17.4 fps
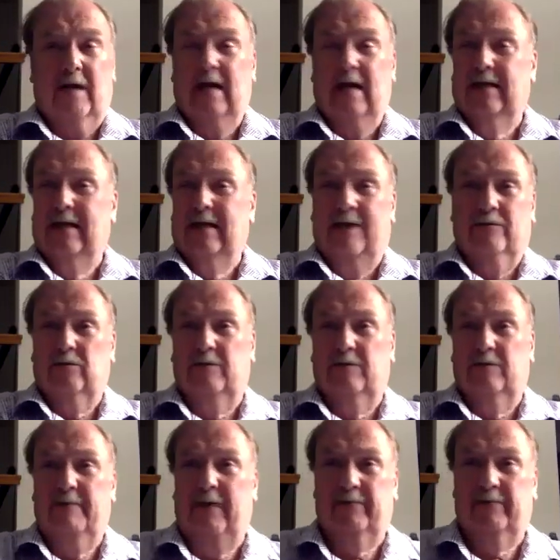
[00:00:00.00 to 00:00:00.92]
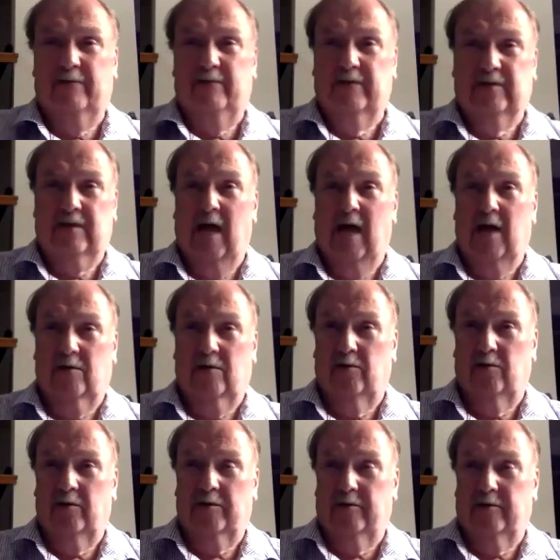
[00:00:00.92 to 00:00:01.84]
I never remember if it's
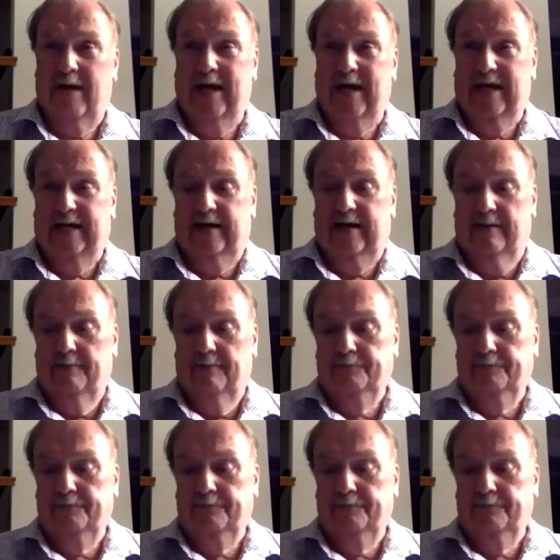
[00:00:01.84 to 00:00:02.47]
Goneril or Reagan,